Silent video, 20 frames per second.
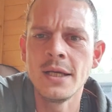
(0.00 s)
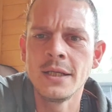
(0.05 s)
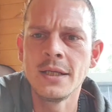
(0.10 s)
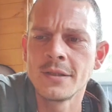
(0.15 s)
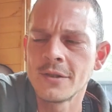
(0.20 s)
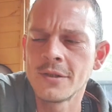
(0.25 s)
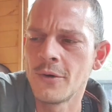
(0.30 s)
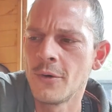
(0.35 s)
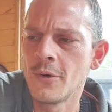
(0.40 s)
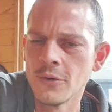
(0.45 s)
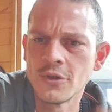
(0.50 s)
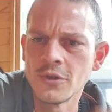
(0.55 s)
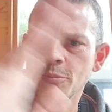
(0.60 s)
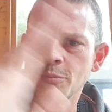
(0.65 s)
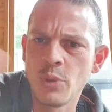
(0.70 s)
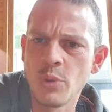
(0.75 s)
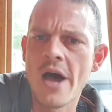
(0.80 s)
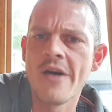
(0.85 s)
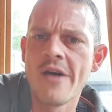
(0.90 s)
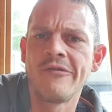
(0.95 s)
Is the total
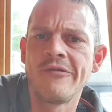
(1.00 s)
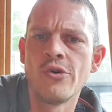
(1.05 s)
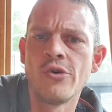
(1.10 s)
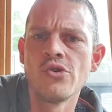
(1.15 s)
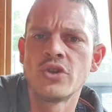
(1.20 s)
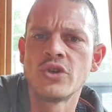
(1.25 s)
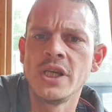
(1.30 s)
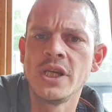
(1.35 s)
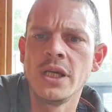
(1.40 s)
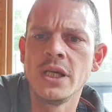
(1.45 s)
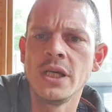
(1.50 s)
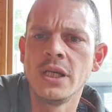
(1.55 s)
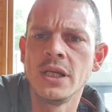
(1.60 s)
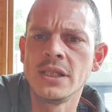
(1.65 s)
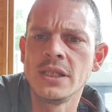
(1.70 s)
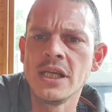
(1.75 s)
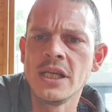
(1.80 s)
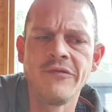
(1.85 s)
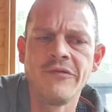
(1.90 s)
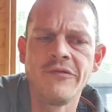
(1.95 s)
supply 14? Is
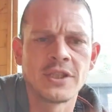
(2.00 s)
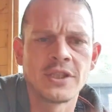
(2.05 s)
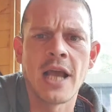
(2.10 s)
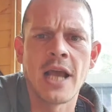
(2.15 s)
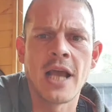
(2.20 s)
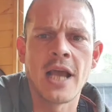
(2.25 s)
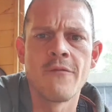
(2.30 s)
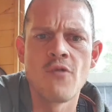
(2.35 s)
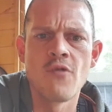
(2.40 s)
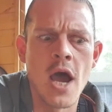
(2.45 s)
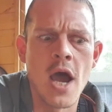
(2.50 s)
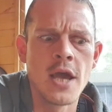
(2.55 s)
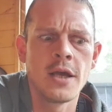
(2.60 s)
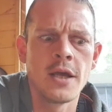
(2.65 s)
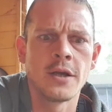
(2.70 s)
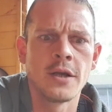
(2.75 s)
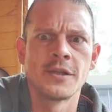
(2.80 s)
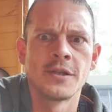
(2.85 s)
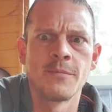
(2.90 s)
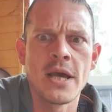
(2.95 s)
Etherscan right?
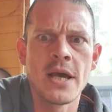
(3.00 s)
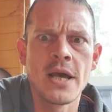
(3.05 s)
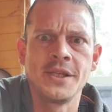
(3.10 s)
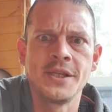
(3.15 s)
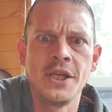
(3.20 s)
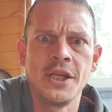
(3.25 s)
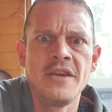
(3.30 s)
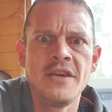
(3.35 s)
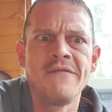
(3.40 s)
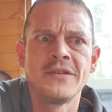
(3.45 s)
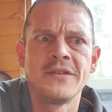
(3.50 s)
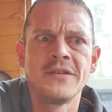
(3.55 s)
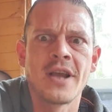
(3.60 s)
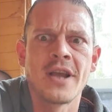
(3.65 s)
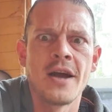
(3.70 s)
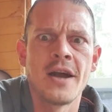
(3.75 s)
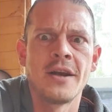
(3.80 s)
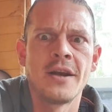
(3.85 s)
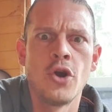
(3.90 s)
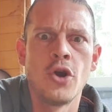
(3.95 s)
Because I'm mm-hmm. guessing
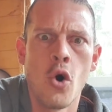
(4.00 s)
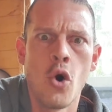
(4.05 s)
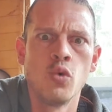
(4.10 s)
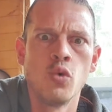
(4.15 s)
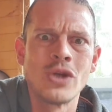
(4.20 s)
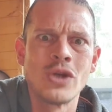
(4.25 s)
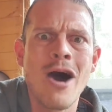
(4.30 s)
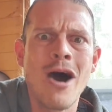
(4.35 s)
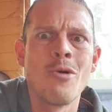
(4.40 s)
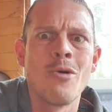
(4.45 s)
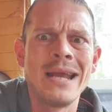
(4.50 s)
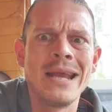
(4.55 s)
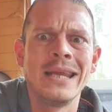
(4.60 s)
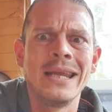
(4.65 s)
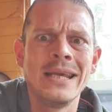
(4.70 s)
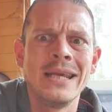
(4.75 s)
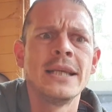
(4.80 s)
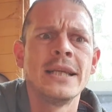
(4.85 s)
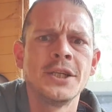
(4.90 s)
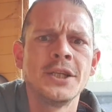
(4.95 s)
Etherscan knows how many
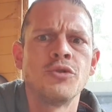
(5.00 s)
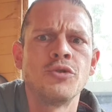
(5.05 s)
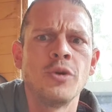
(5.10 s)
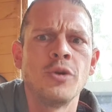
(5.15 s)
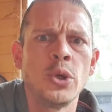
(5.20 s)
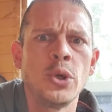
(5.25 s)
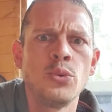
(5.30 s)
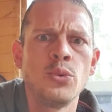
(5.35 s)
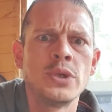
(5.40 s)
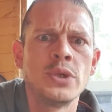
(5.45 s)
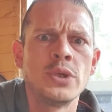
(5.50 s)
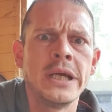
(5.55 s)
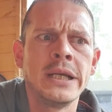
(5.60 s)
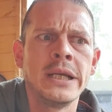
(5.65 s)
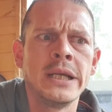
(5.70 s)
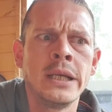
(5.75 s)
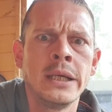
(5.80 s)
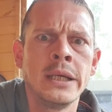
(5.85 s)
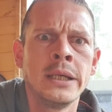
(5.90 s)
it distributed,